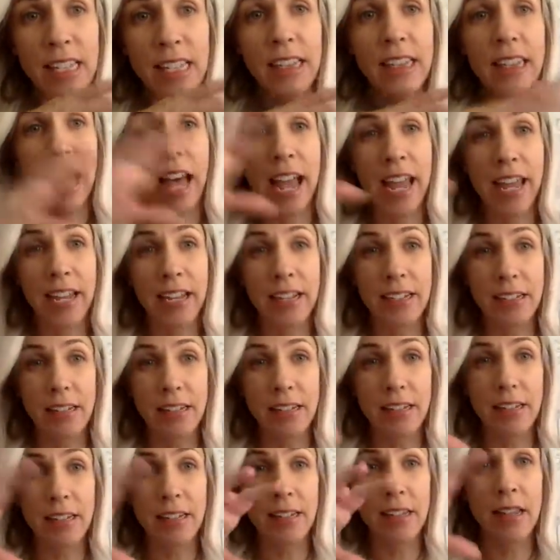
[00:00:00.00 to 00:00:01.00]

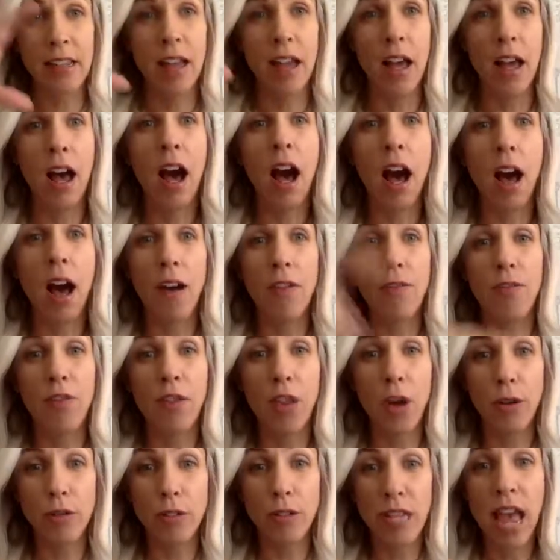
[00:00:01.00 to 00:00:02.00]
likes of
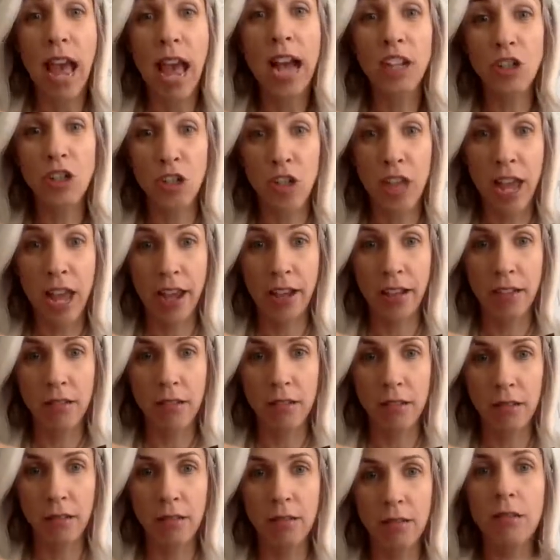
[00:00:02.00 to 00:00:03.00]
those
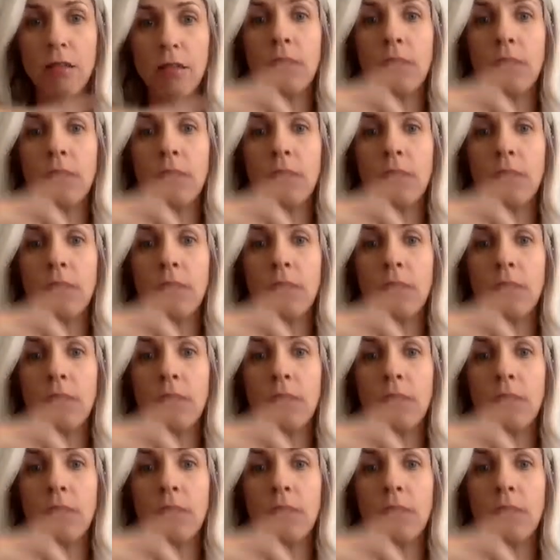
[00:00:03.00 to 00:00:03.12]
hashtags.